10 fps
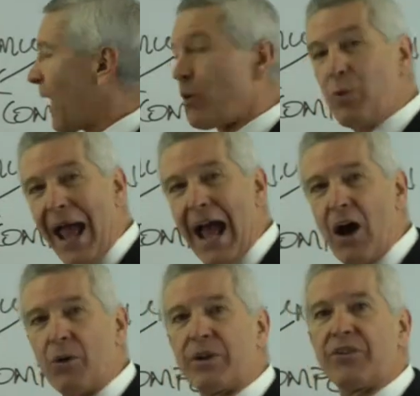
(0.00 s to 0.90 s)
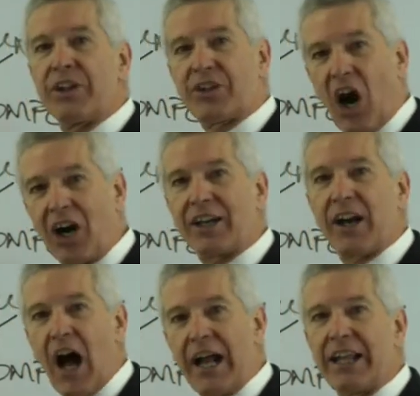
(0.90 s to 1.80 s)
around the
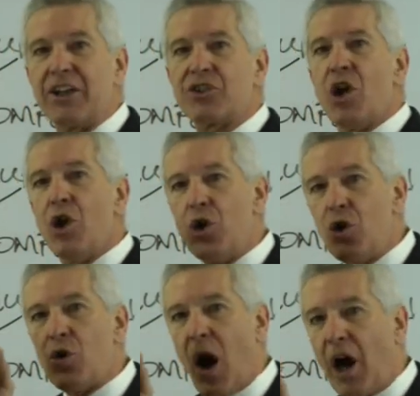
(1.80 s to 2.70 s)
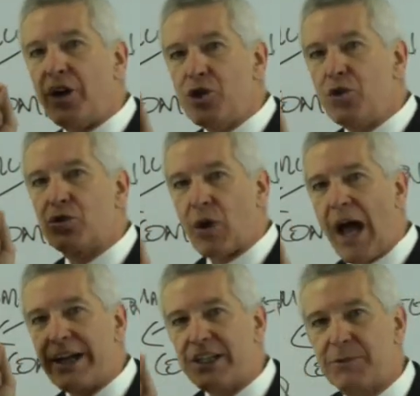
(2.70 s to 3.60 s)
target audience. Who are you
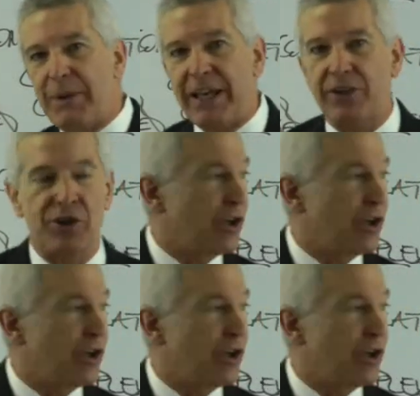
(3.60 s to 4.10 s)
trying to speak